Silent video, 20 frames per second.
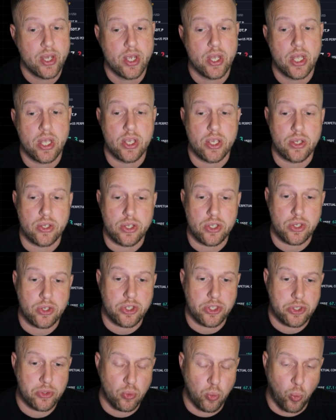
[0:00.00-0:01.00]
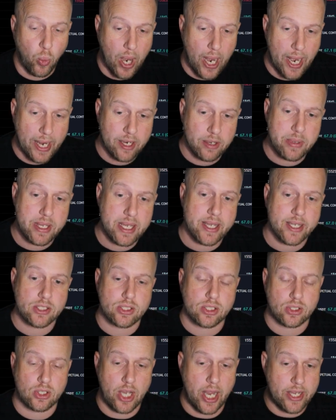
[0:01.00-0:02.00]
You want to be
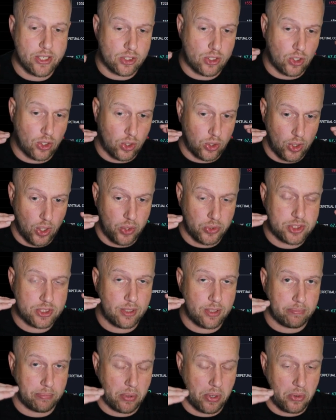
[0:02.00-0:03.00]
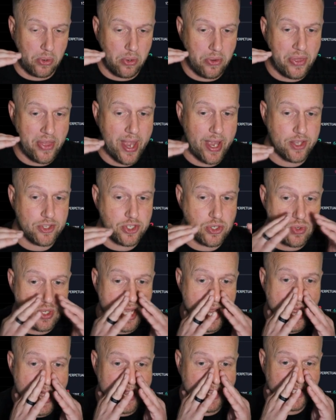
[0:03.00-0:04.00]
as close to both as you
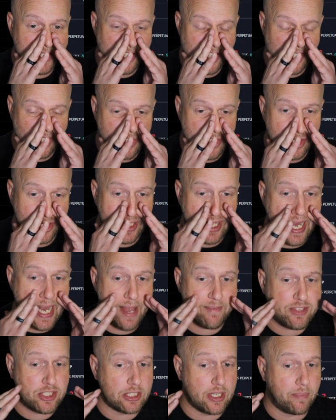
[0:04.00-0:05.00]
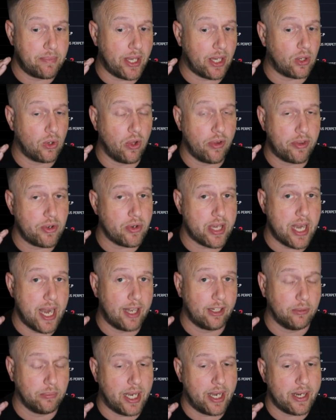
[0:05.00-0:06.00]
can. So you're going to have some that go through
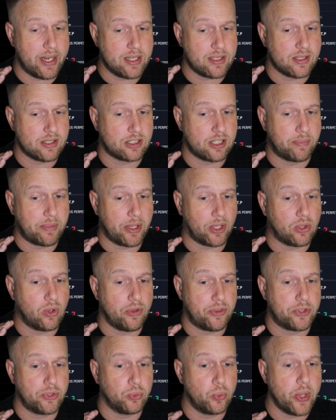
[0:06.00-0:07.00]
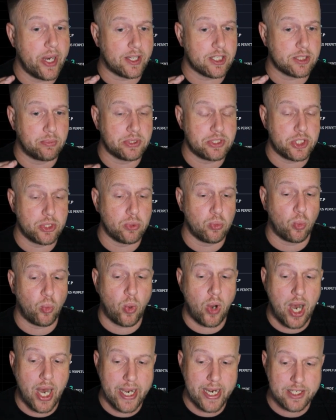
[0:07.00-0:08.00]
candle bodies and some that go through wicks, but you
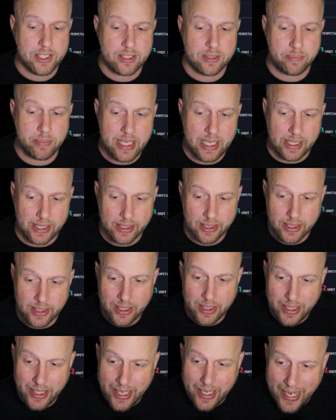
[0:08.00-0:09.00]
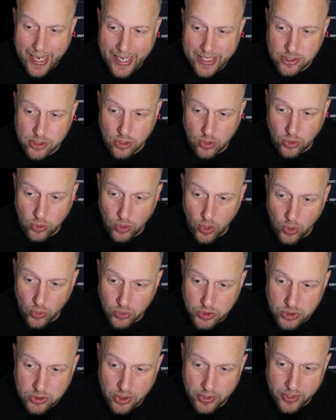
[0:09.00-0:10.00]
want it to be as
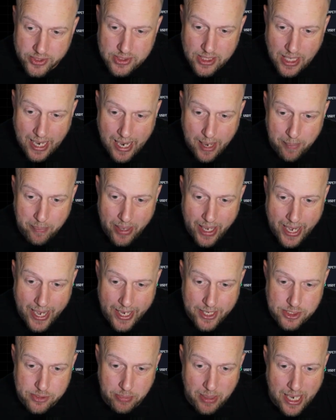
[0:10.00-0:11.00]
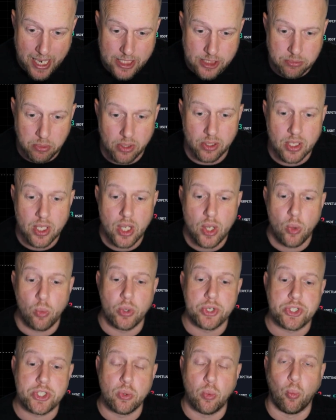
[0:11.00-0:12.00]
close to the top as possible.
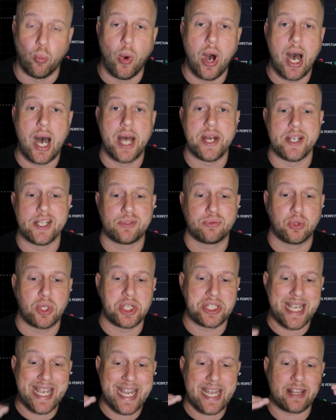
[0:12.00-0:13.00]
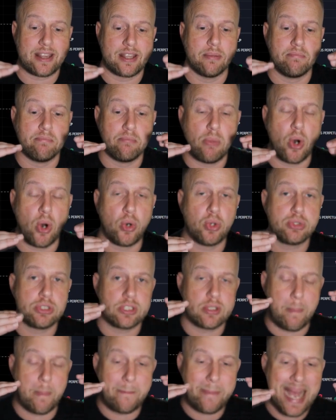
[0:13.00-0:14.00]
What you want is for it to hit the most
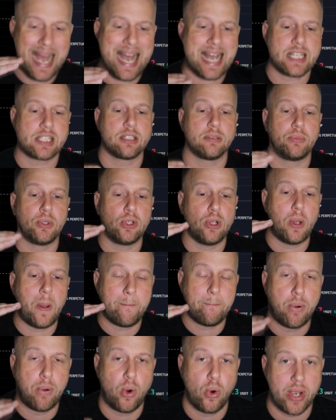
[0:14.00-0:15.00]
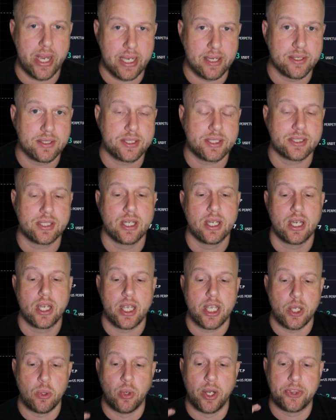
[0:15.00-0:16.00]
possible points.
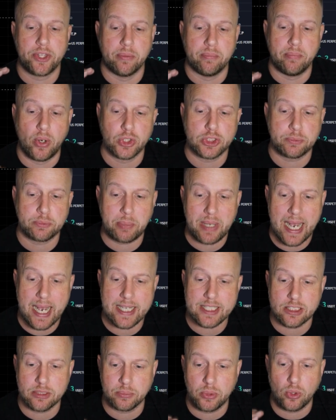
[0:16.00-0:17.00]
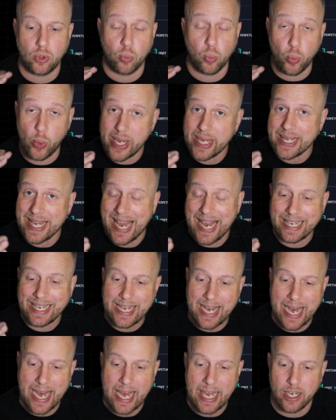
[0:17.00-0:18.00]
You want the most possible wick and
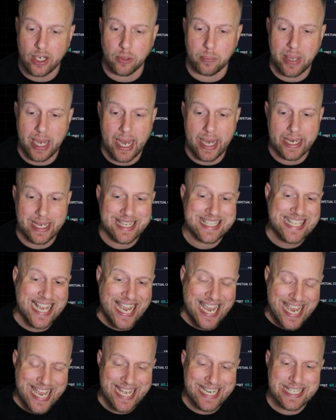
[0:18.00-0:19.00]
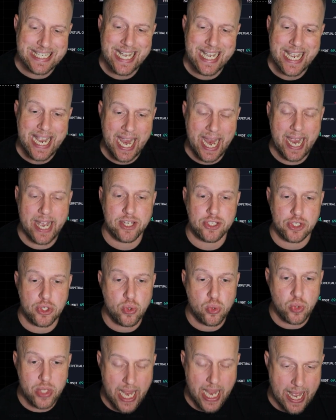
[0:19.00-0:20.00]
candle bodies hit as you
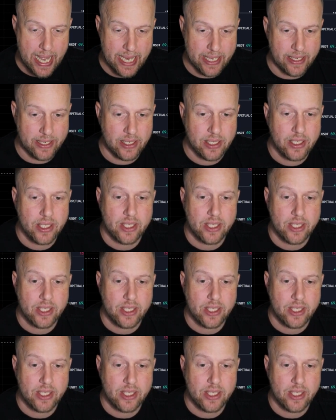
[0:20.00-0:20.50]
can.